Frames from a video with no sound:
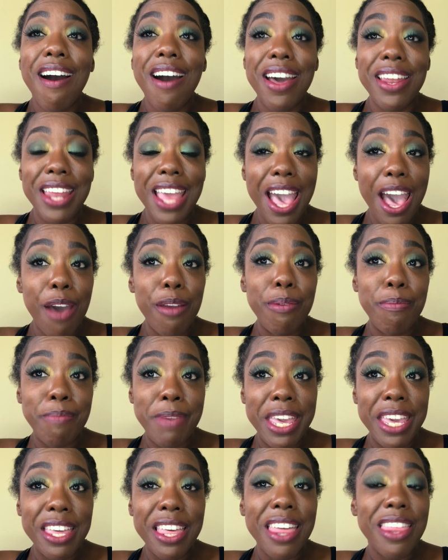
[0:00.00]
on how to
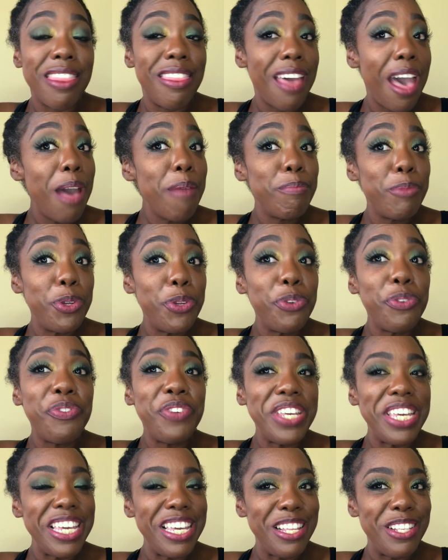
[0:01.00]
make that move
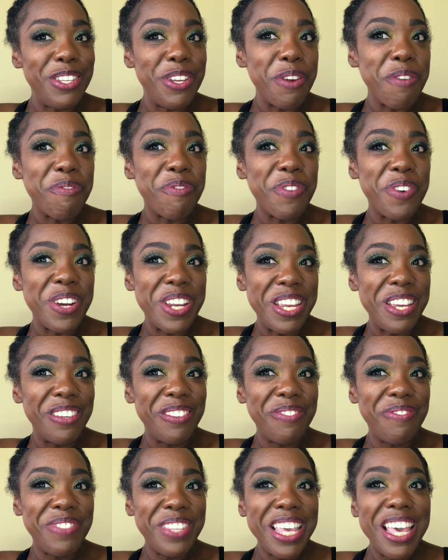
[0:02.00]
easier for
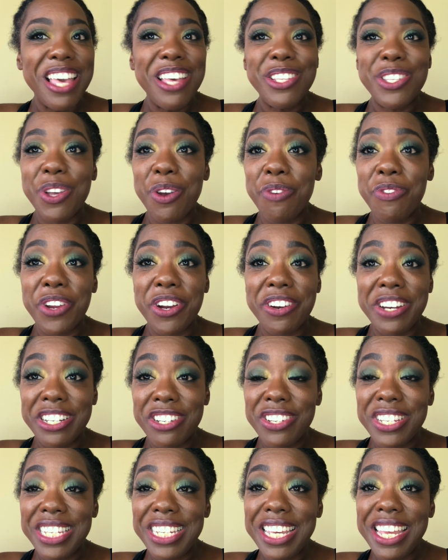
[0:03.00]
you. So if you're
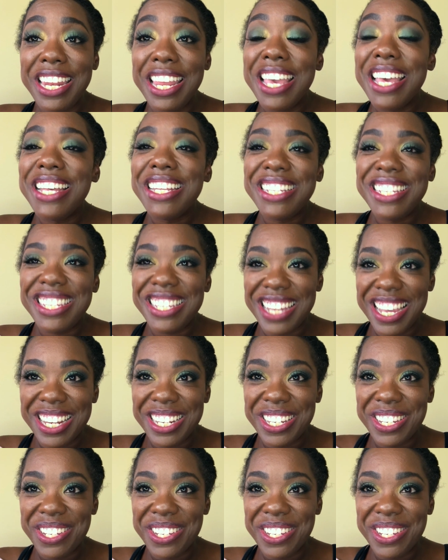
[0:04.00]
interested, stay